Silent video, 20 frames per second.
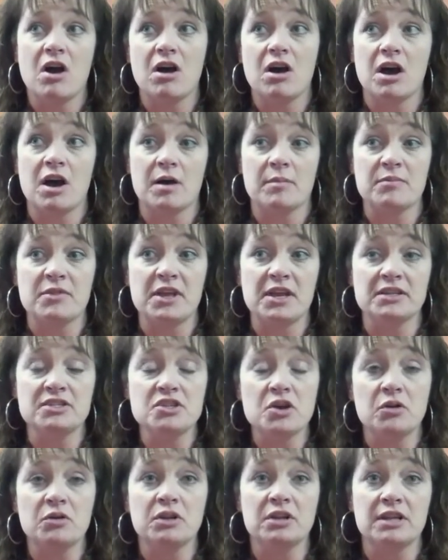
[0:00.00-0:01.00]
um, they
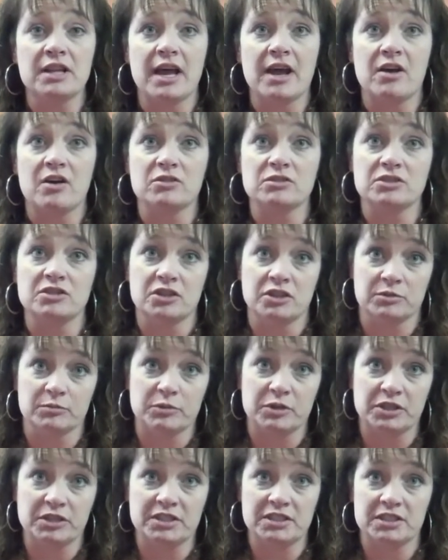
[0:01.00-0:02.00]
don't allow certain
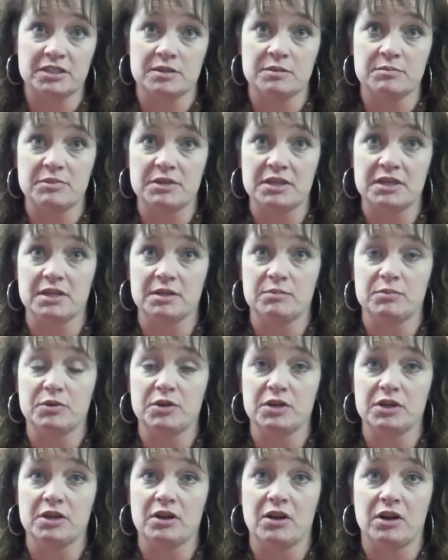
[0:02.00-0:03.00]
books to be
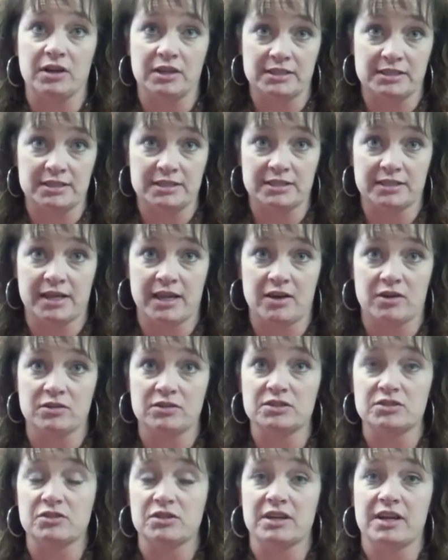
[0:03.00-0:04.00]
put on a discount
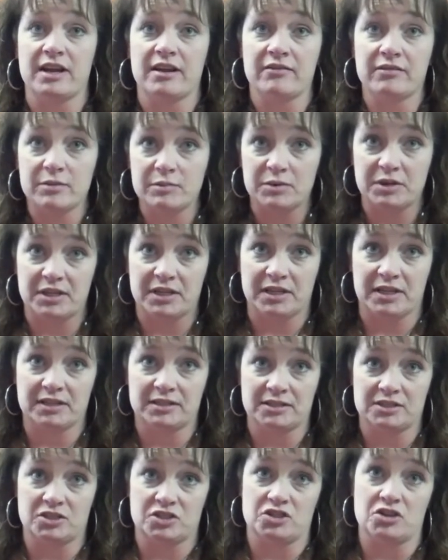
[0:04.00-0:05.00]
so that everybody
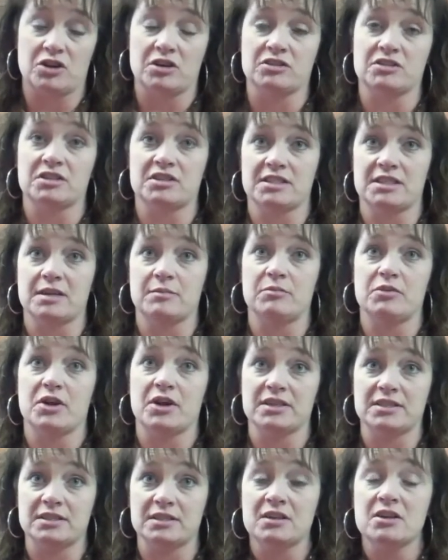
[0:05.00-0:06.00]
gets to charge the same
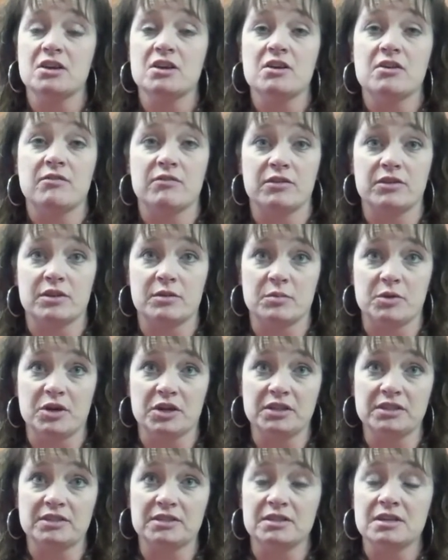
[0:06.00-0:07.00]
price for the
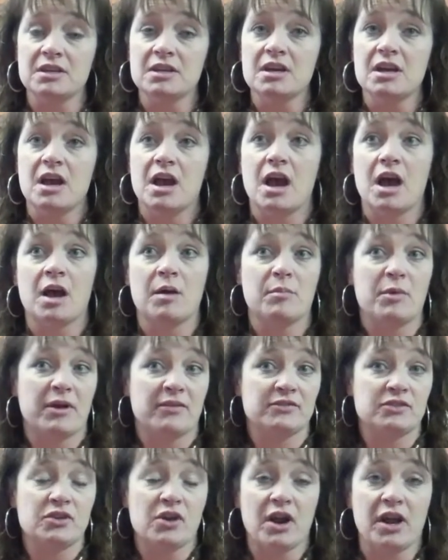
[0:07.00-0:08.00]
books. Um,
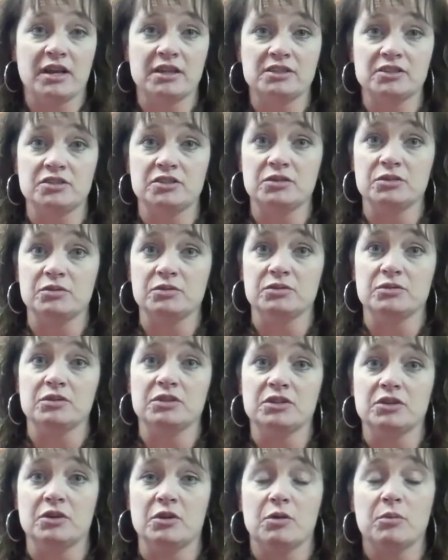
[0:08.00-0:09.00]
I've tried to,
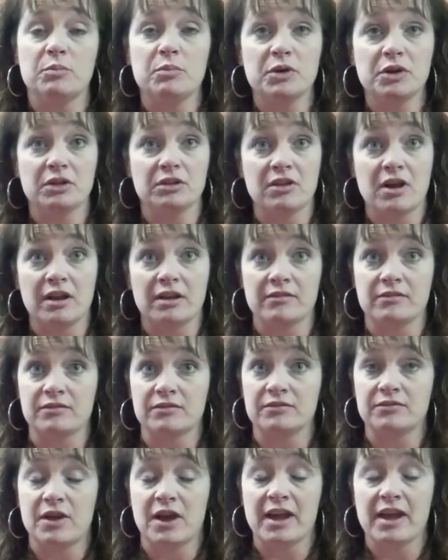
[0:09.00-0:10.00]
you know, put a lot of,
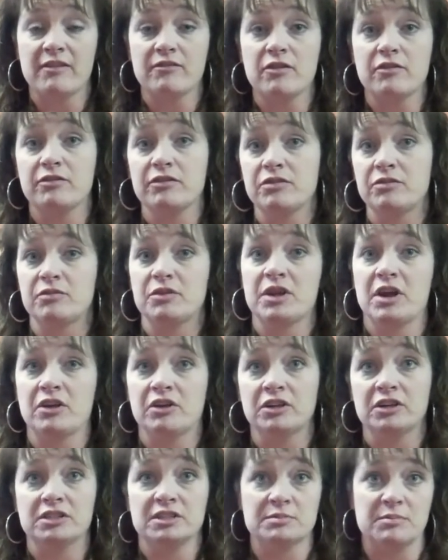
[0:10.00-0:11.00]
I have over
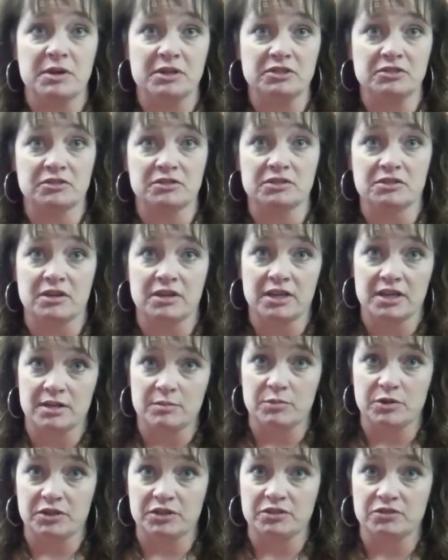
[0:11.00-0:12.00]
300 specials on
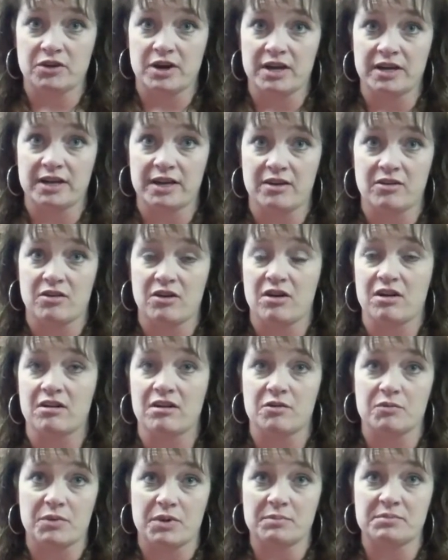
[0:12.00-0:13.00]
ebooks right now on
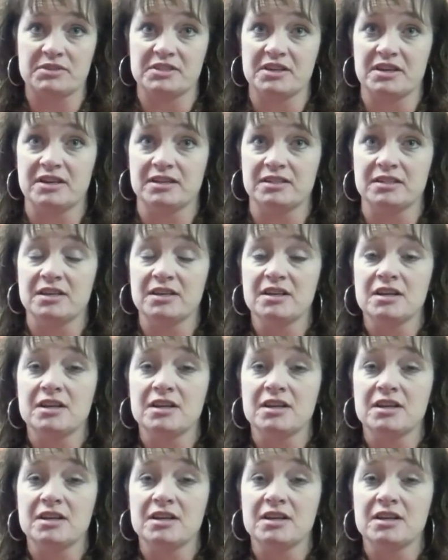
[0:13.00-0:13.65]
our website